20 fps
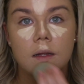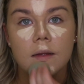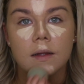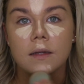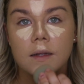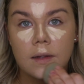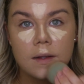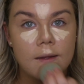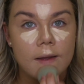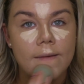
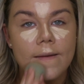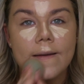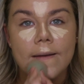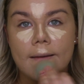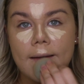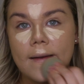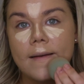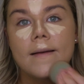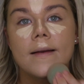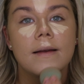And then
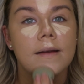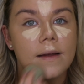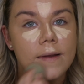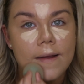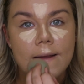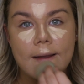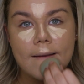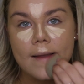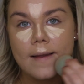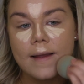moving
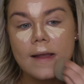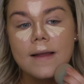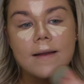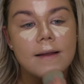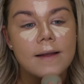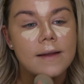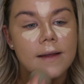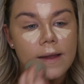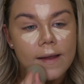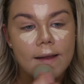on, we're just
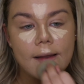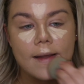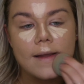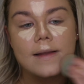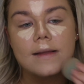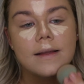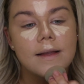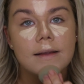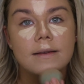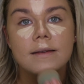going to
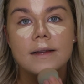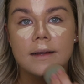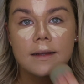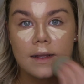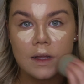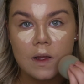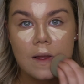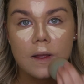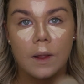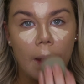apply
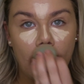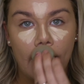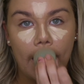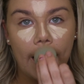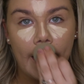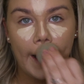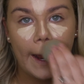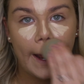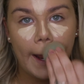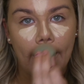concealer
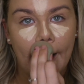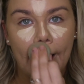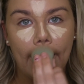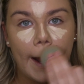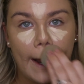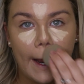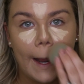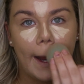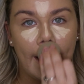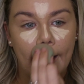like
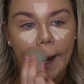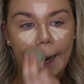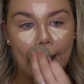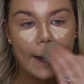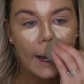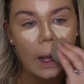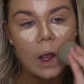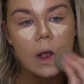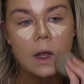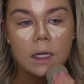normal.
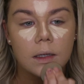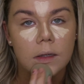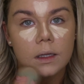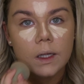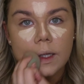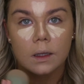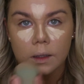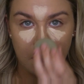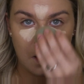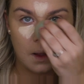I'm, of
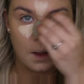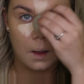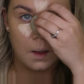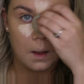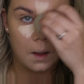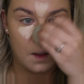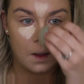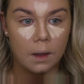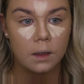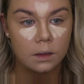course,
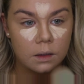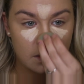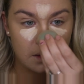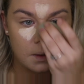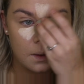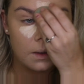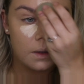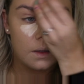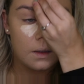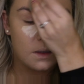using
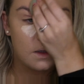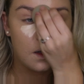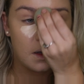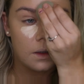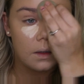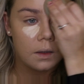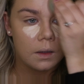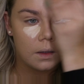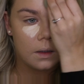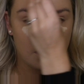my
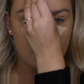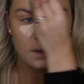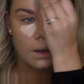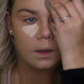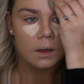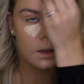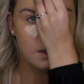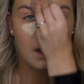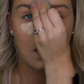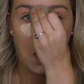Tarte Shape
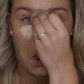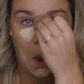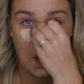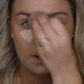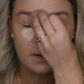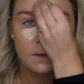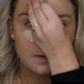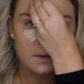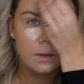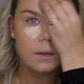Tape
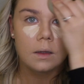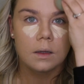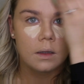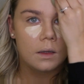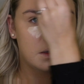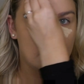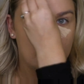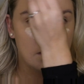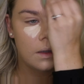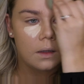Concealer
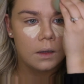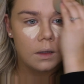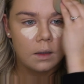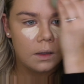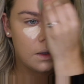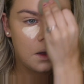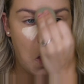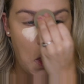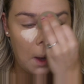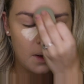in Light
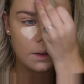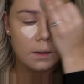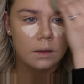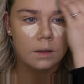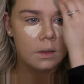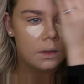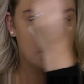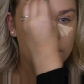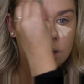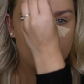Sand
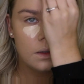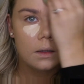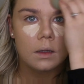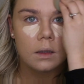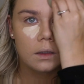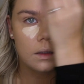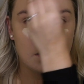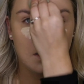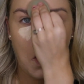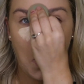and
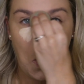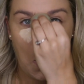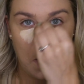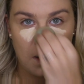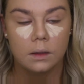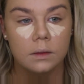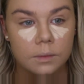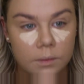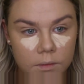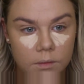just
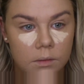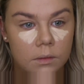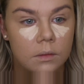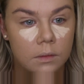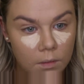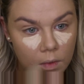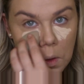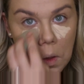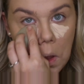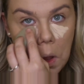blending this
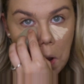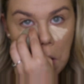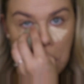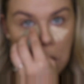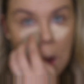out.